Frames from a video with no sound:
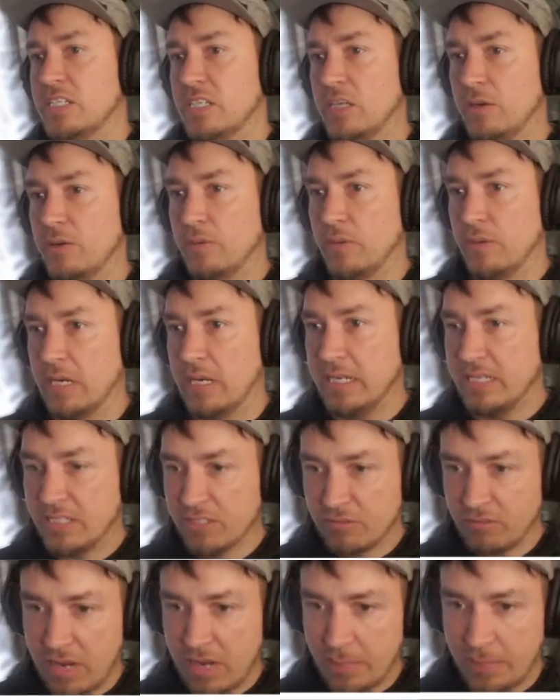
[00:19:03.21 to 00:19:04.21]
So
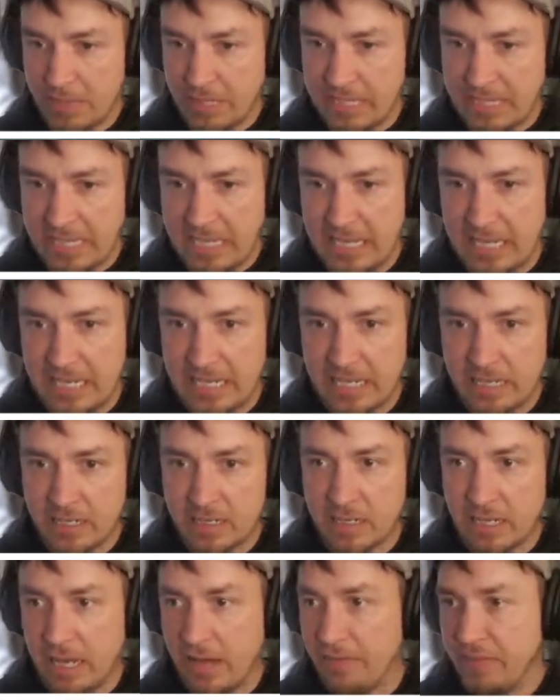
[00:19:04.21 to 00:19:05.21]
let's grab a
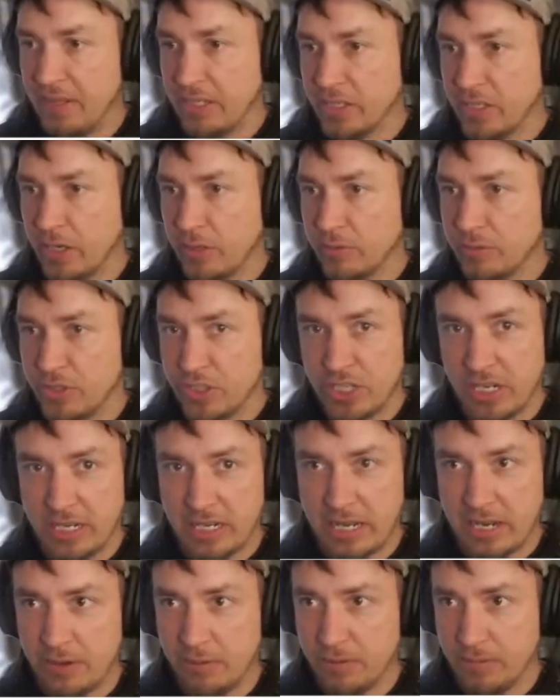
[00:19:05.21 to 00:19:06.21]
key and then go and
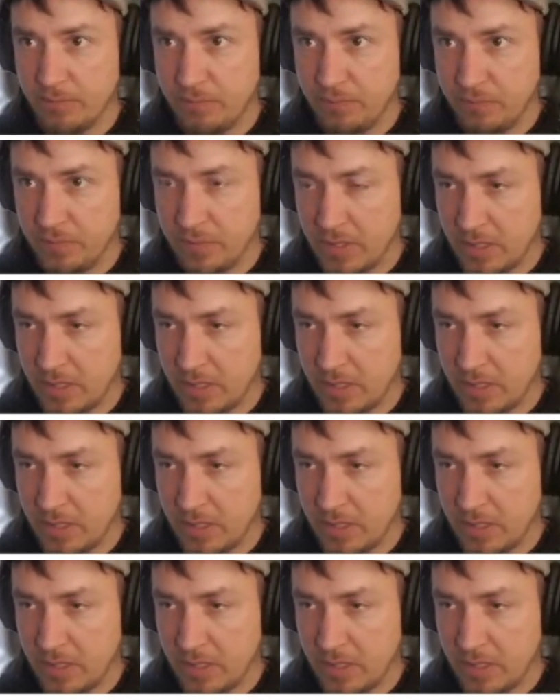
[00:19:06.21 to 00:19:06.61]
check out